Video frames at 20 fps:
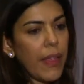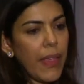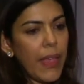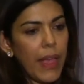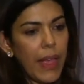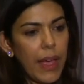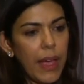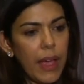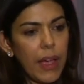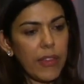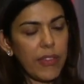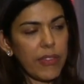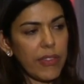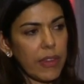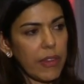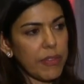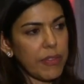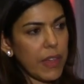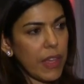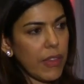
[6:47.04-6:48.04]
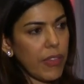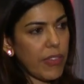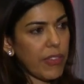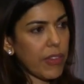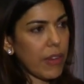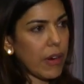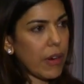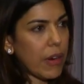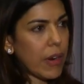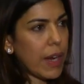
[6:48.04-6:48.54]
as
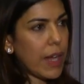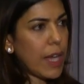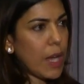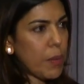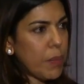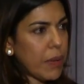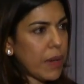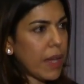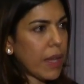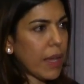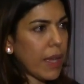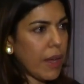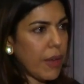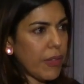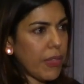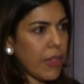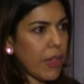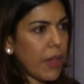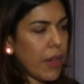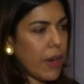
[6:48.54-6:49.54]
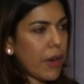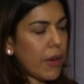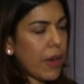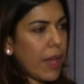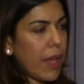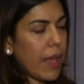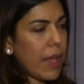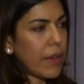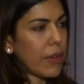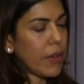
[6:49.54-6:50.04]
events are happening out there
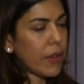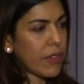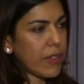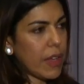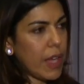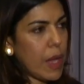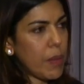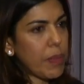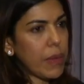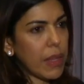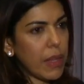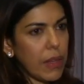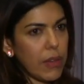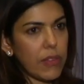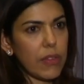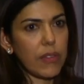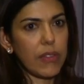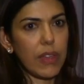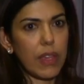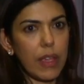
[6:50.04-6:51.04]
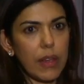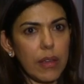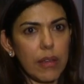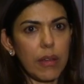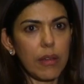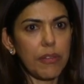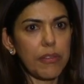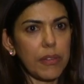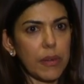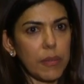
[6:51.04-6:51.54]
and you're tapping into
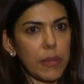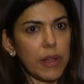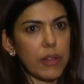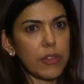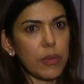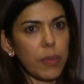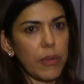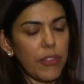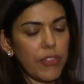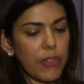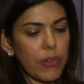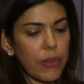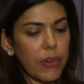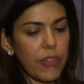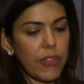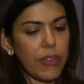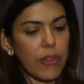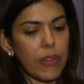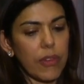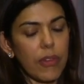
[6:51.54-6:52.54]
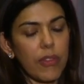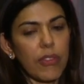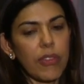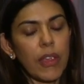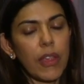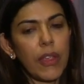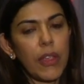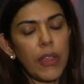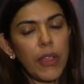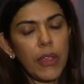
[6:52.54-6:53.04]
data from multiple
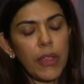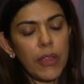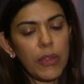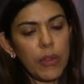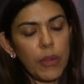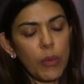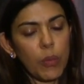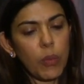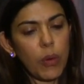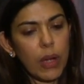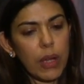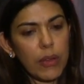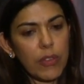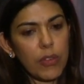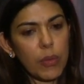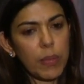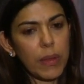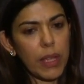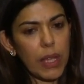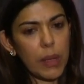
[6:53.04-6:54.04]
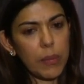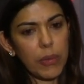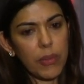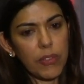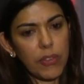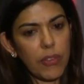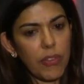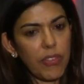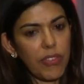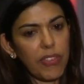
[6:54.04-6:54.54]
sources, you want to be
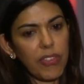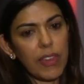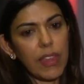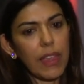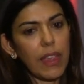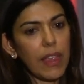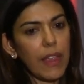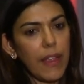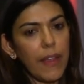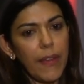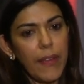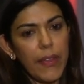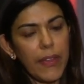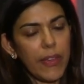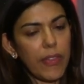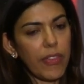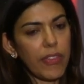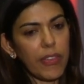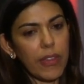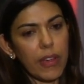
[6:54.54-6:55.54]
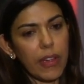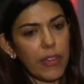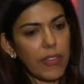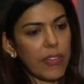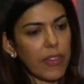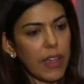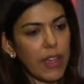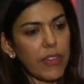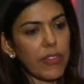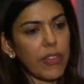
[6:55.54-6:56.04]
able to see
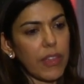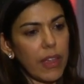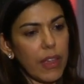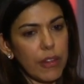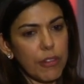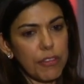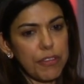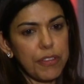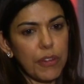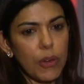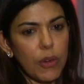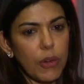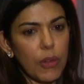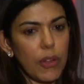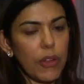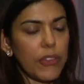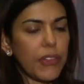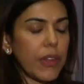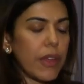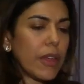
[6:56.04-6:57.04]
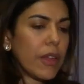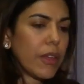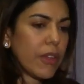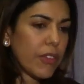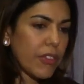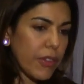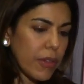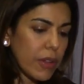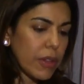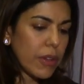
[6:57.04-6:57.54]
insights as they unfold.
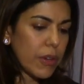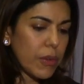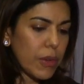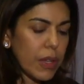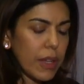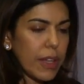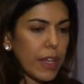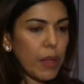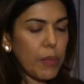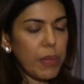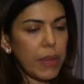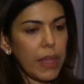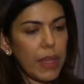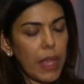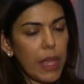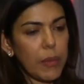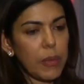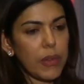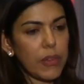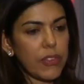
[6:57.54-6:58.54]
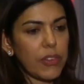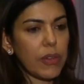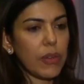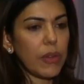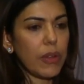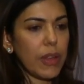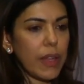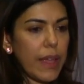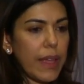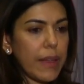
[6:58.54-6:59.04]
So literally being able
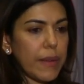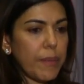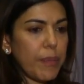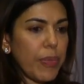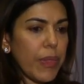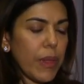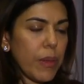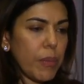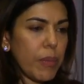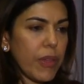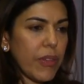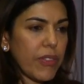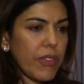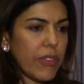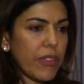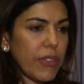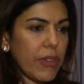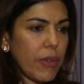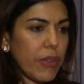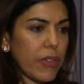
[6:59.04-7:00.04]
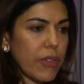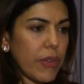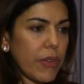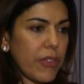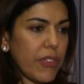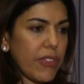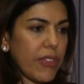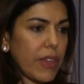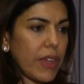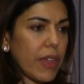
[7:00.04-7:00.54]
to let business
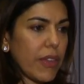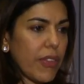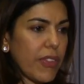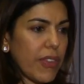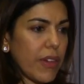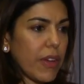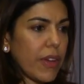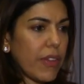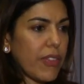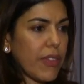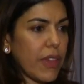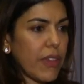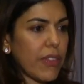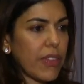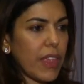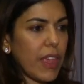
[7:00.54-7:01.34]
users see insights as they